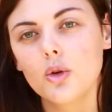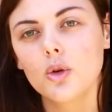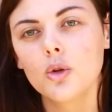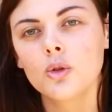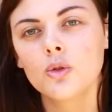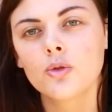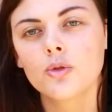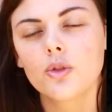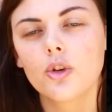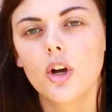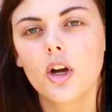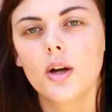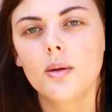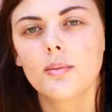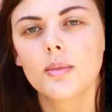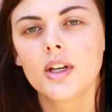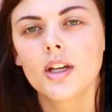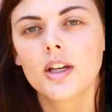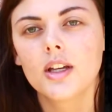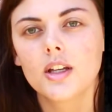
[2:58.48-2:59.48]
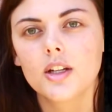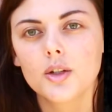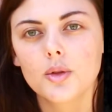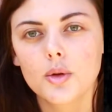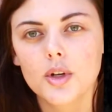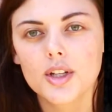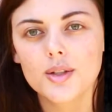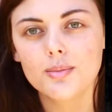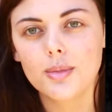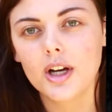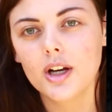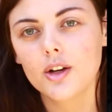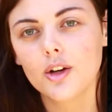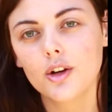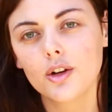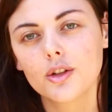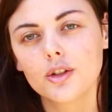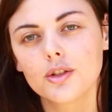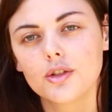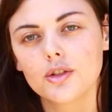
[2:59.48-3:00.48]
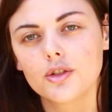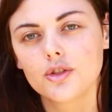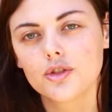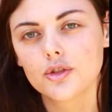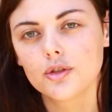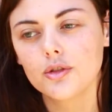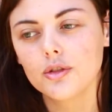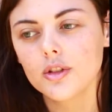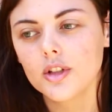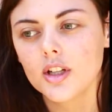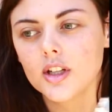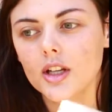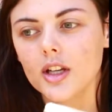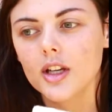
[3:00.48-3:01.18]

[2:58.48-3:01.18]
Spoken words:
all from Toys by Cockatoo Jewel.